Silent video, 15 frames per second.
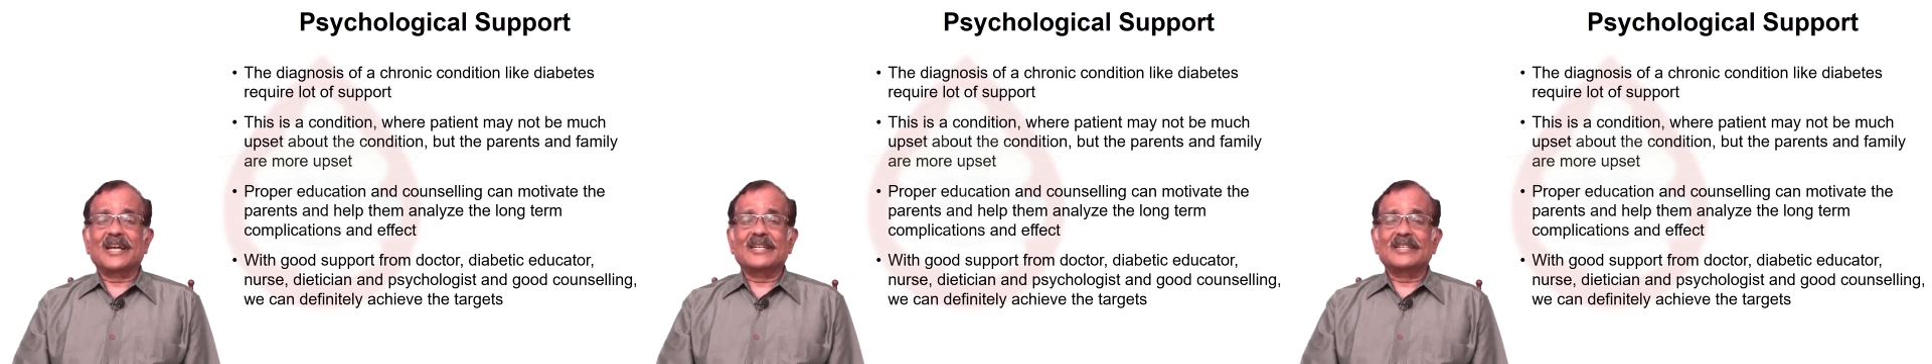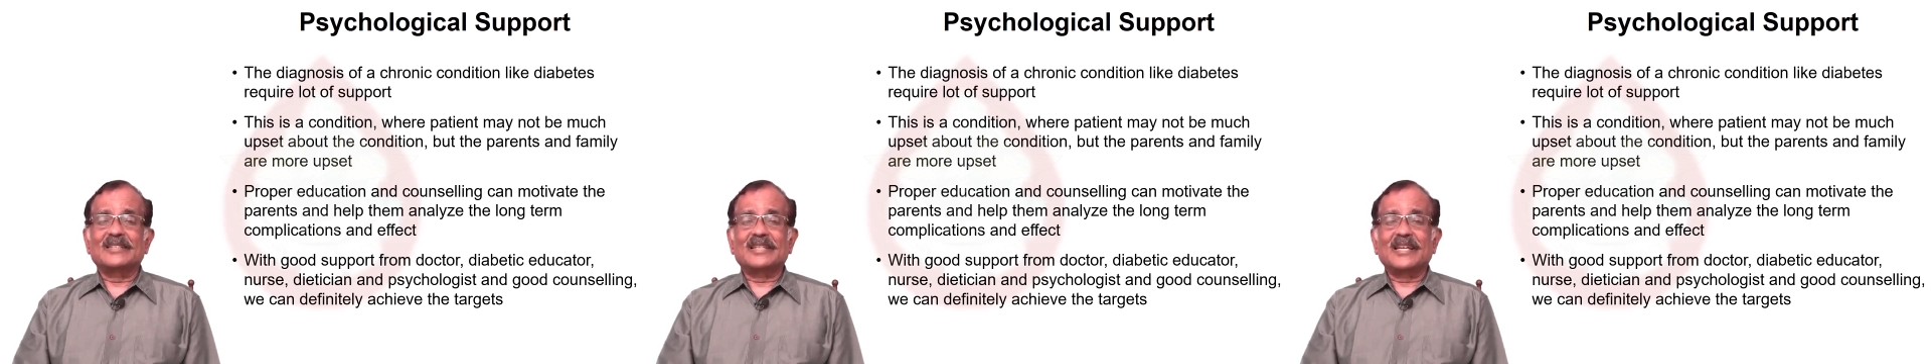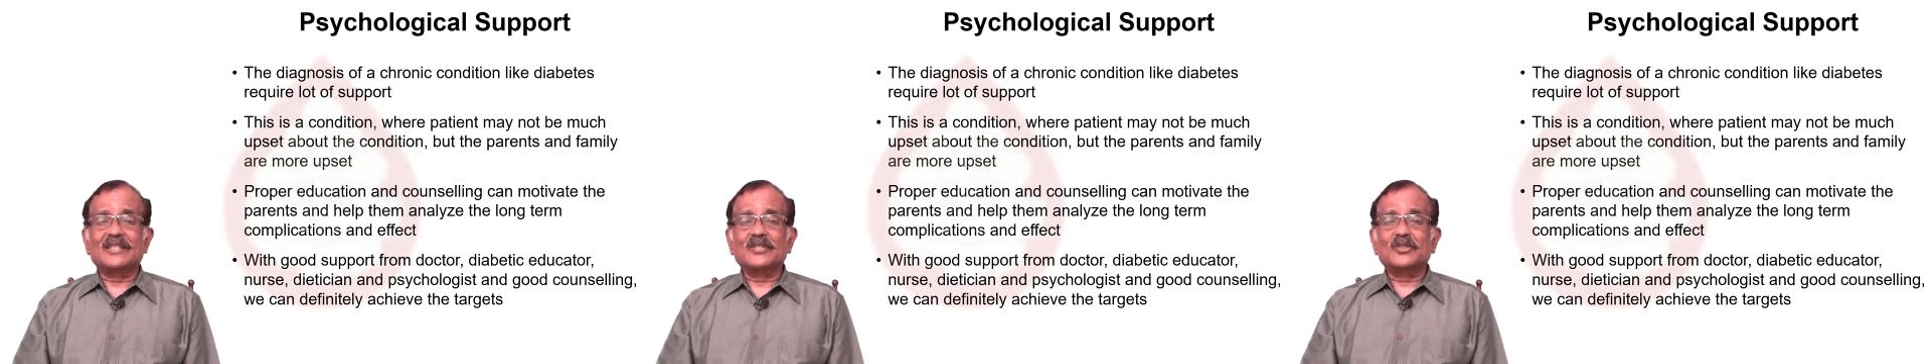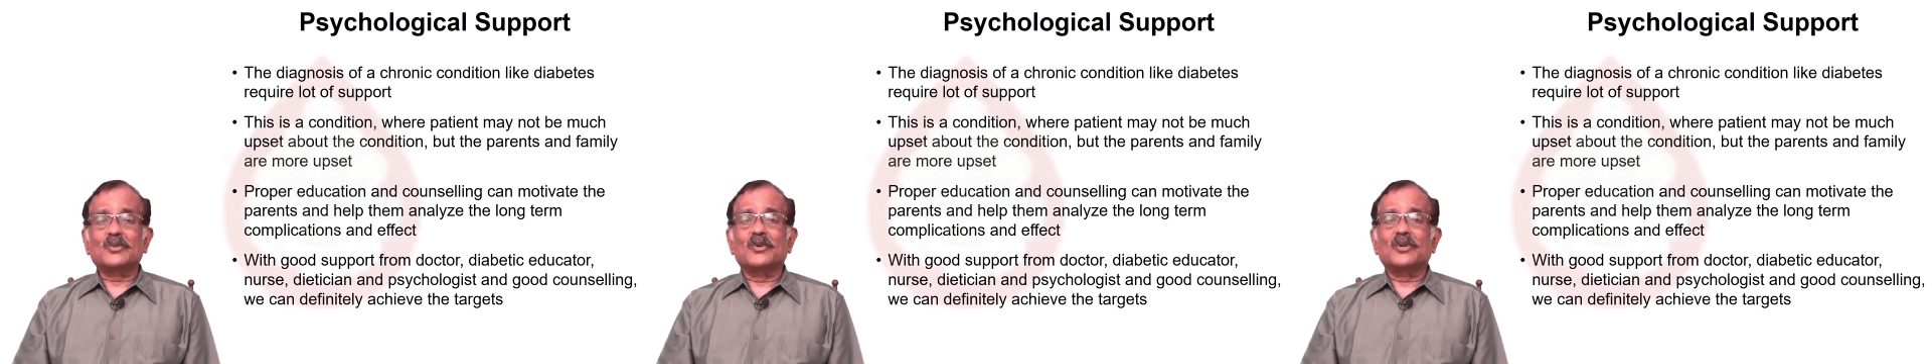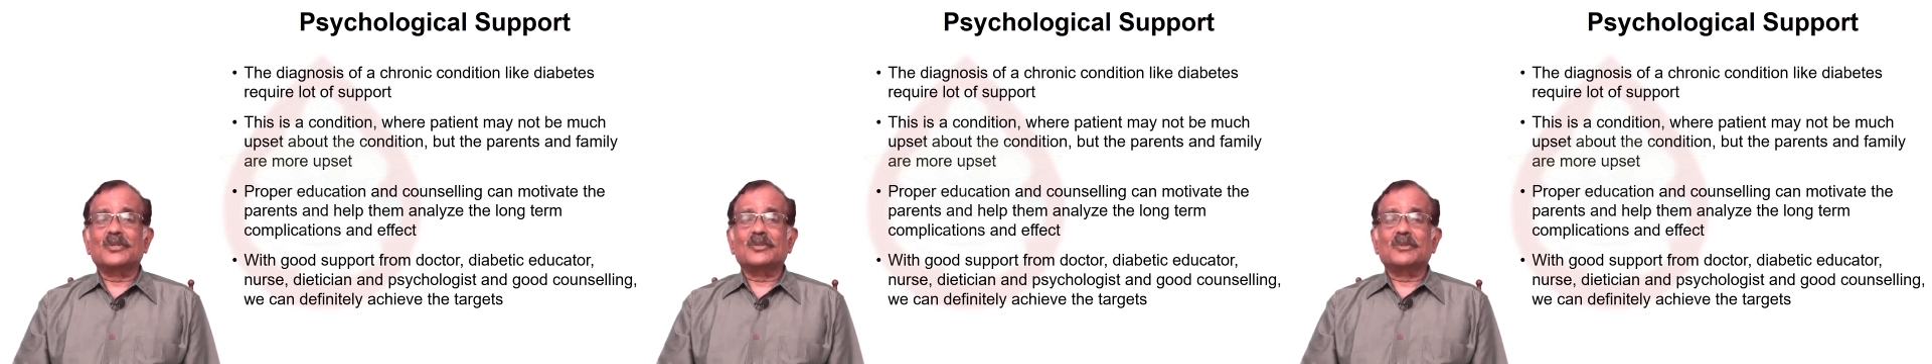and that is
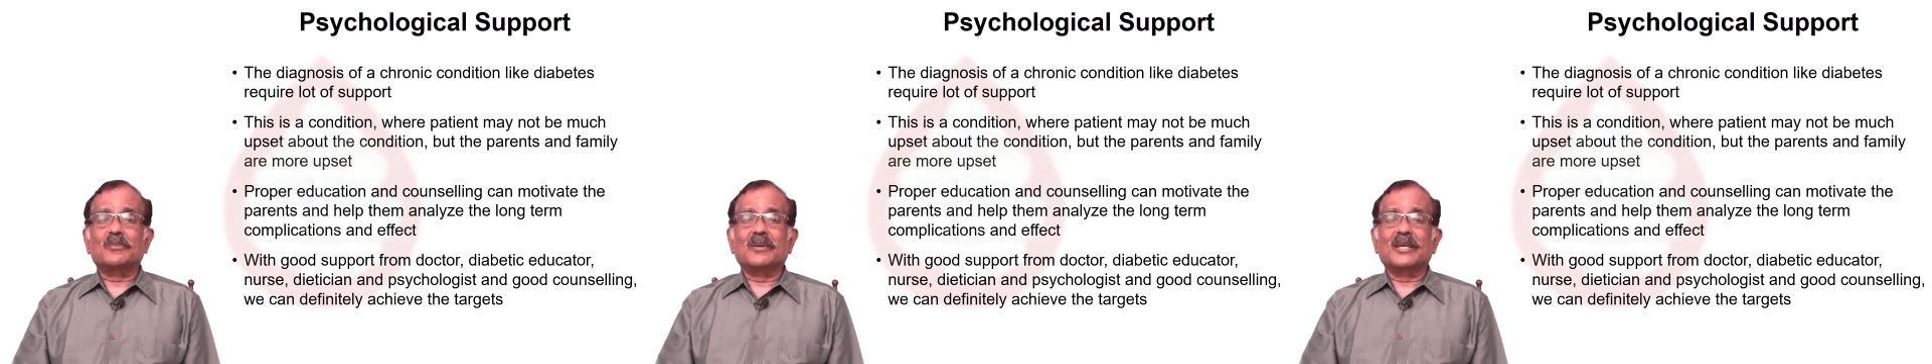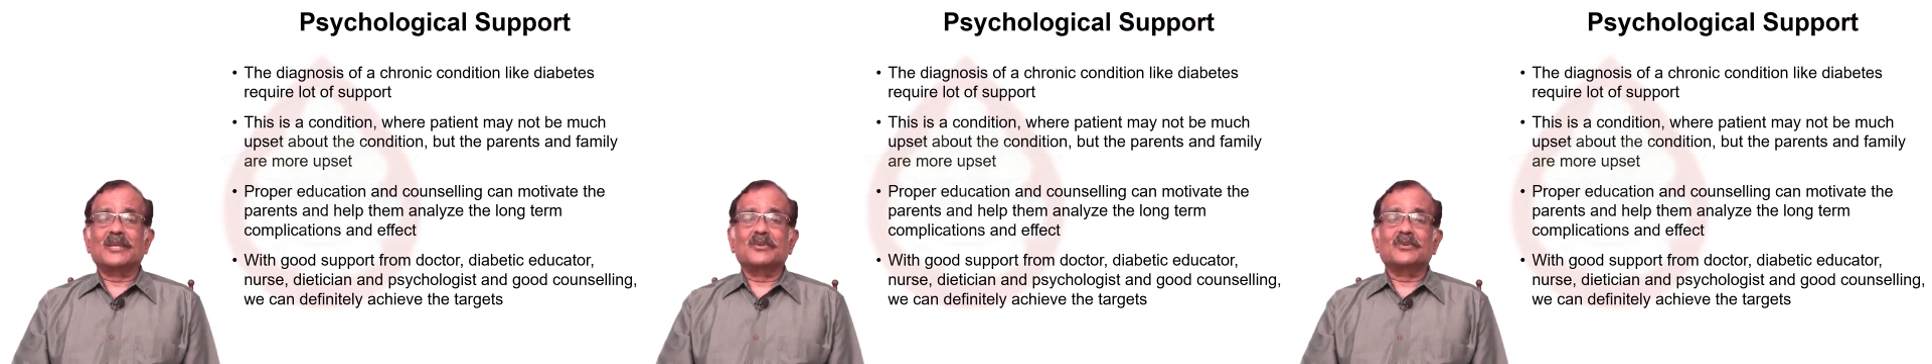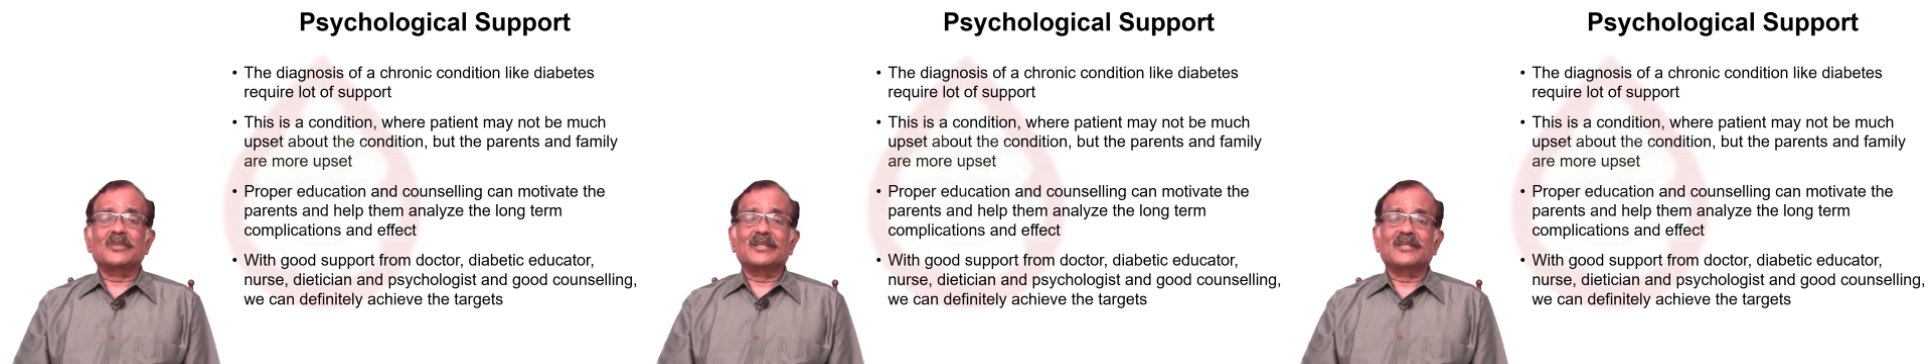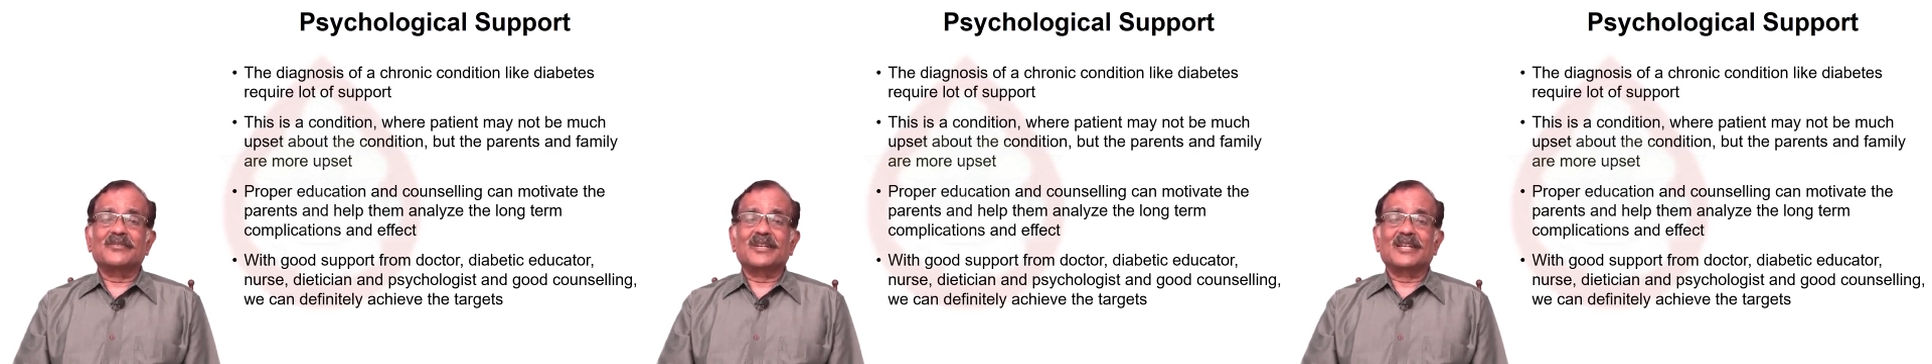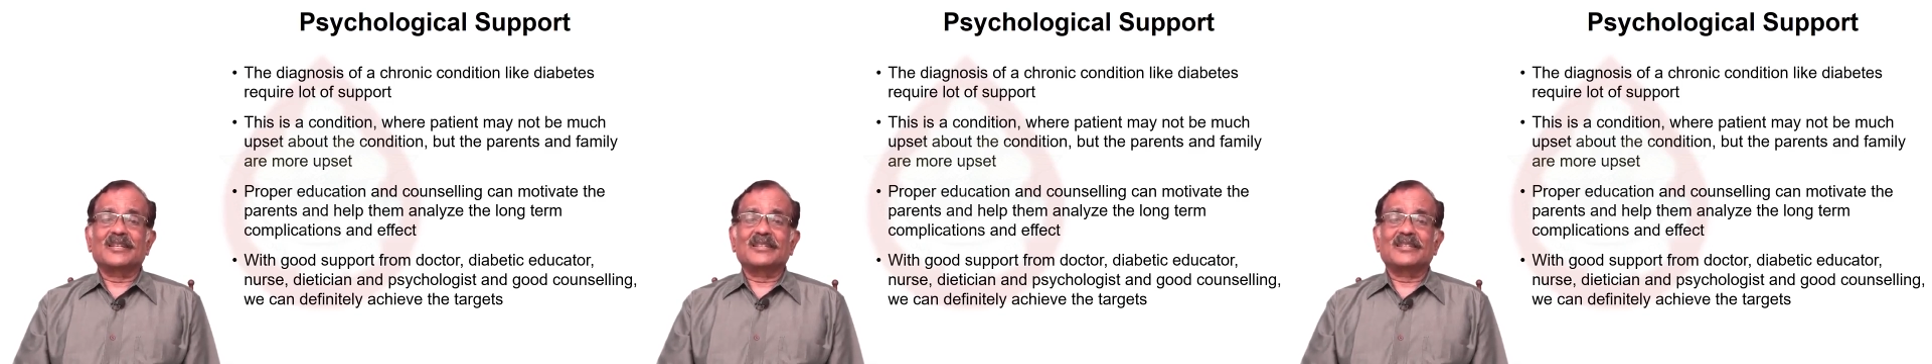going to pay you the
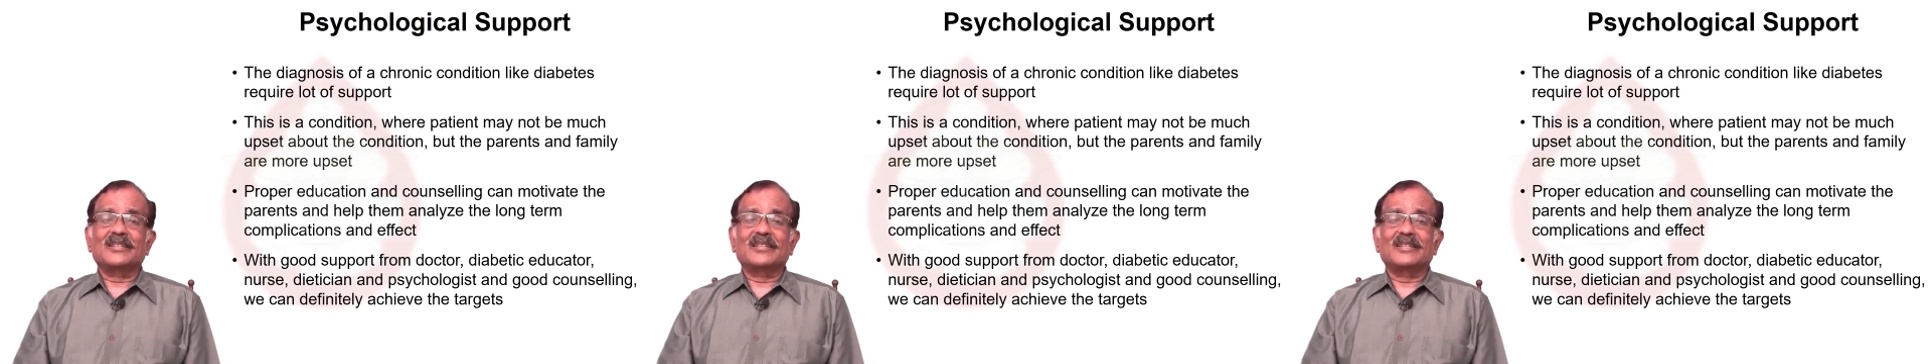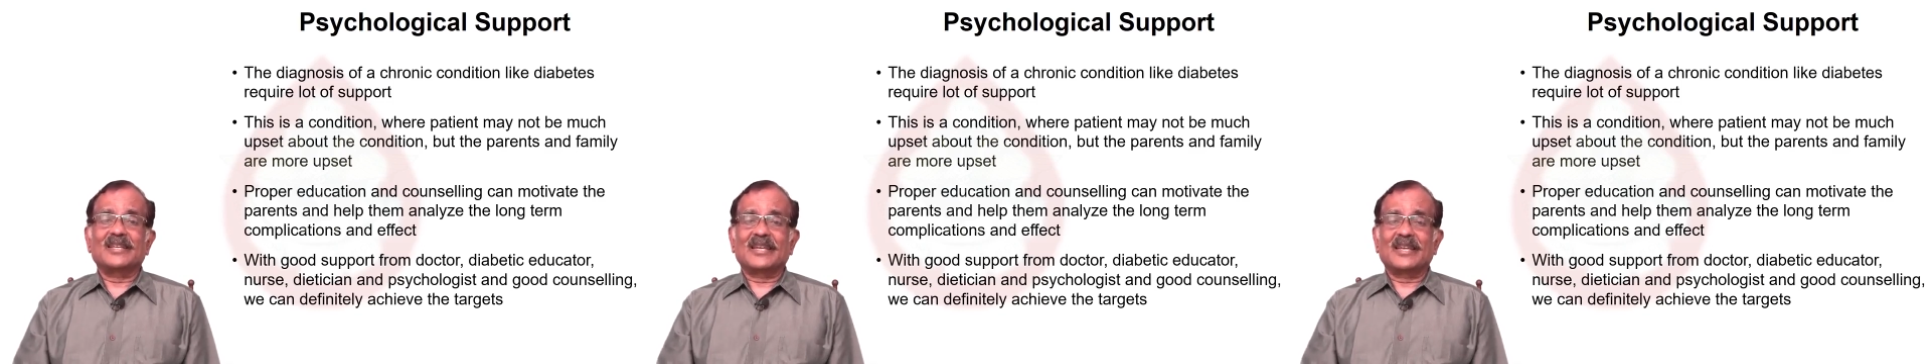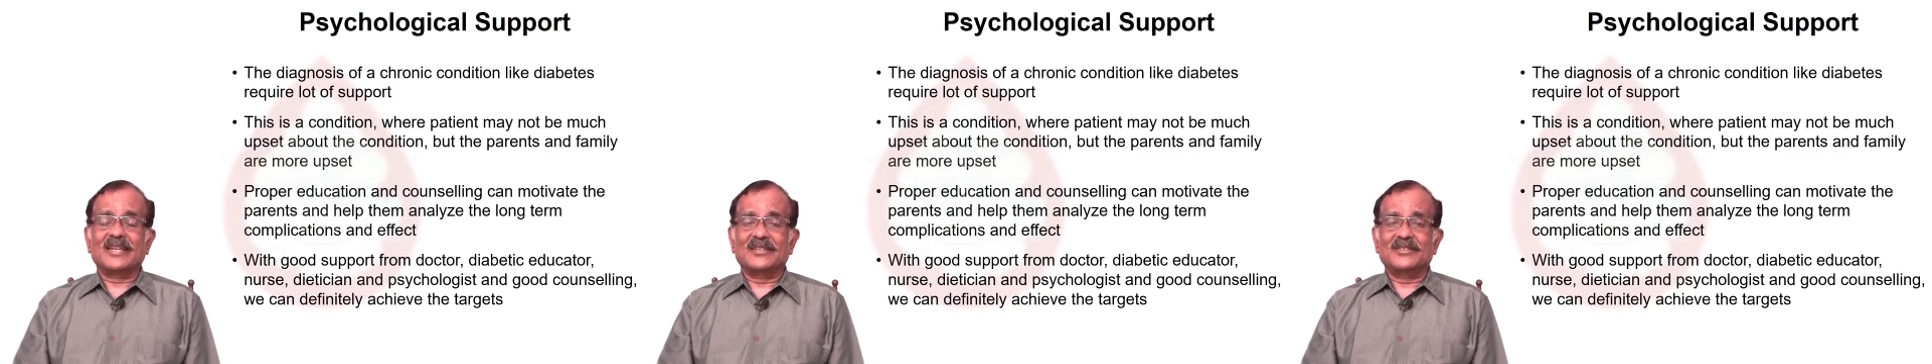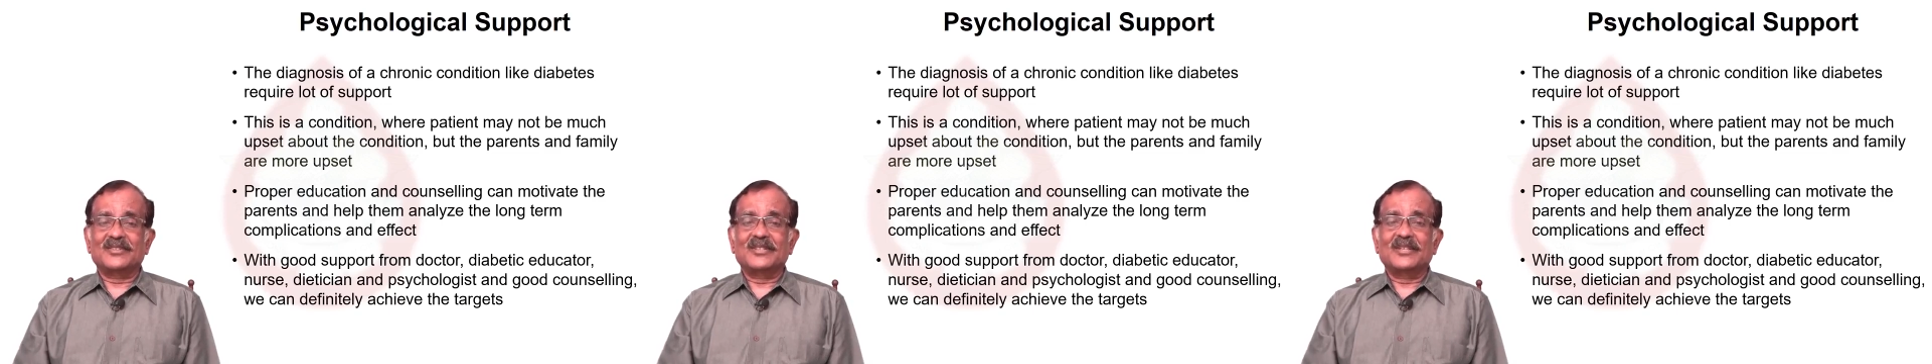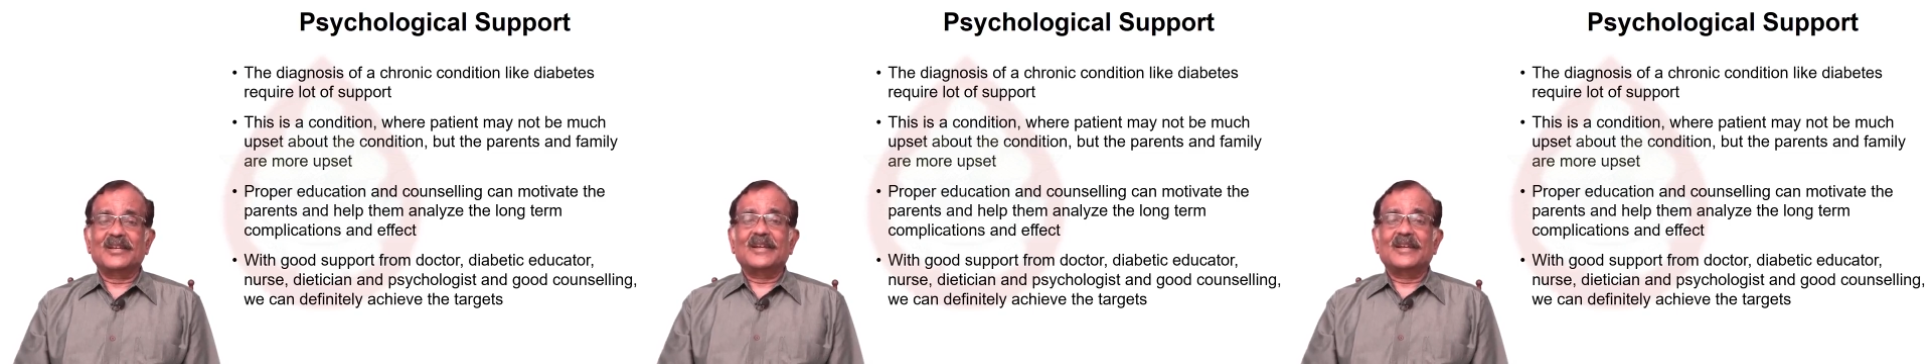dividend in the end.